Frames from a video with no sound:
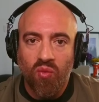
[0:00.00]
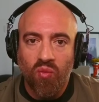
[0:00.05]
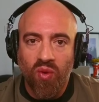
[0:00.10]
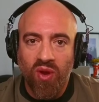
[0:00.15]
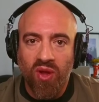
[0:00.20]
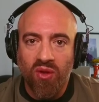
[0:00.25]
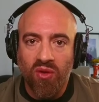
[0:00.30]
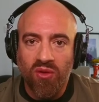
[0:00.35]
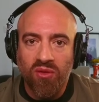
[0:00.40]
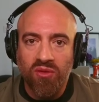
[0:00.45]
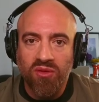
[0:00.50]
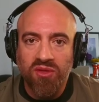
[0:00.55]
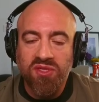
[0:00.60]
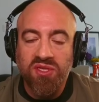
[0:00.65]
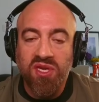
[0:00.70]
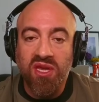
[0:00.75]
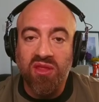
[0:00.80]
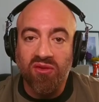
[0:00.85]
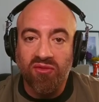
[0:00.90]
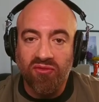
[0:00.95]
will
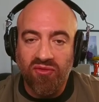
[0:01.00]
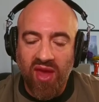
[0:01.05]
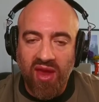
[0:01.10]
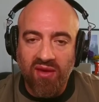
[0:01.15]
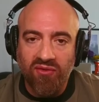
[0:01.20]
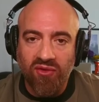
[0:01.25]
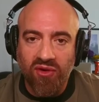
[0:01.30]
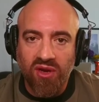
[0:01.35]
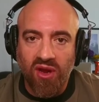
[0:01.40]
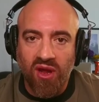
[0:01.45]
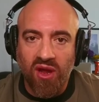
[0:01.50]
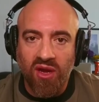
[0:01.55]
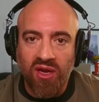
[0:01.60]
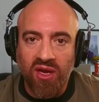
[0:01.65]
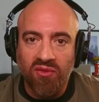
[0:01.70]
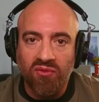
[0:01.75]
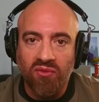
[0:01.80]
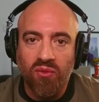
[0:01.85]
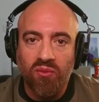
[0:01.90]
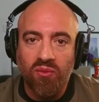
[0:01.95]
see the favor
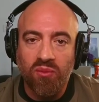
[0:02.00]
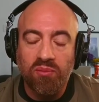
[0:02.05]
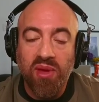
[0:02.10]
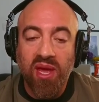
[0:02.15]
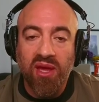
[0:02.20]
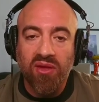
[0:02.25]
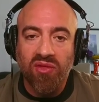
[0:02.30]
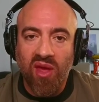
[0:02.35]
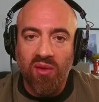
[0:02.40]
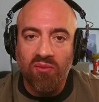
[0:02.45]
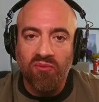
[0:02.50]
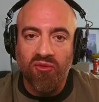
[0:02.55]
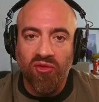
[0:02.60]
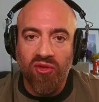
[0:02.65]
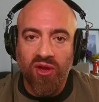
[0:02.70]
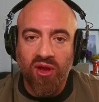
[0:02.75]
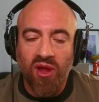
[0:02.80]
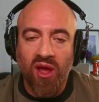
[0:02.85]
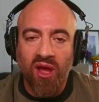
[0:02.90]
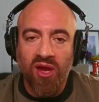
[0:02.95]
done and pick them
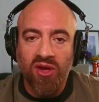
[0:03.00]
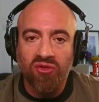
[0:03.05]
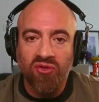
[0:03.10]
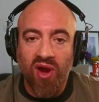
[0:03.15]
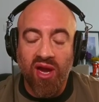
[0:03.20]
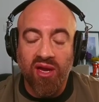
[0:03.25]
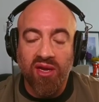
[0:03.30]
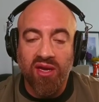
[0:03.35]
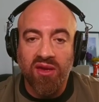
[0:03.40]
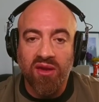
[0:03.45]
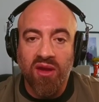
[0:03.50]
for the contract.